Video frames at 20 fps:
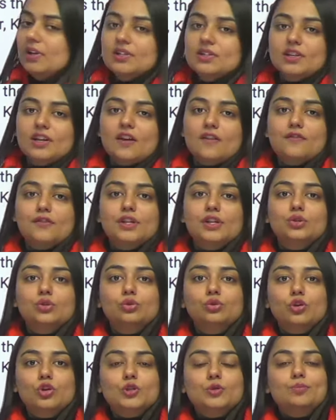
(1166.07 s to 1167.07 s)
is referring to
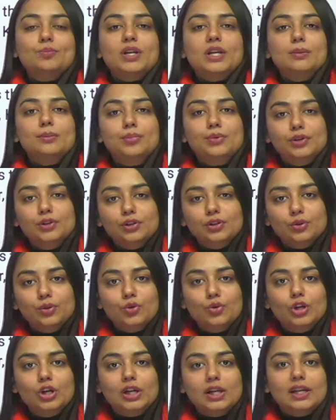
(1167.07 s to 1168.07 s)
those people
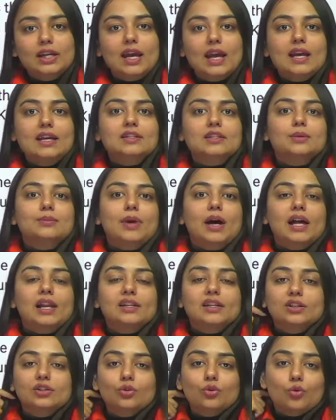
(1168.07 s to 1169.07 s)
who create
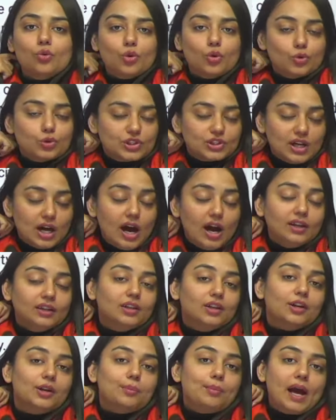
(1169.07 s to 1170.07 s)
rebellion, who start
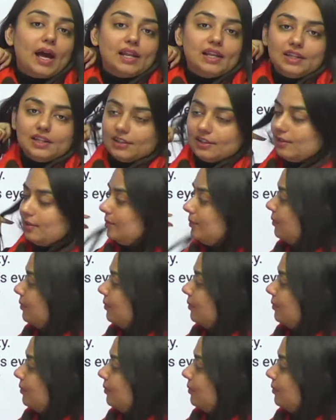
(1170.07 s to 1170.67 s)
the rebellion.